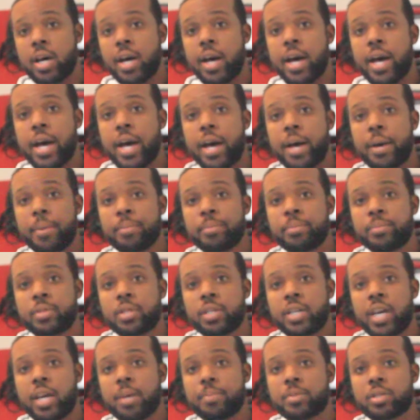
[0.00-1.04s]

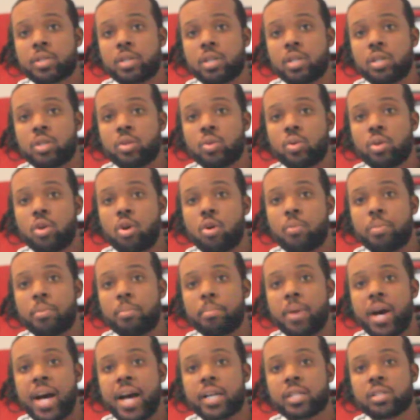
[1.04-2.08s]
Today I'm just going to do an open
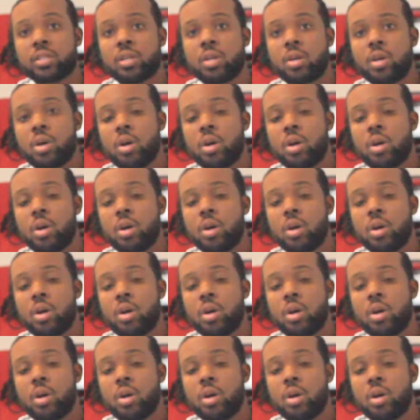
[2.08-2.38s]
box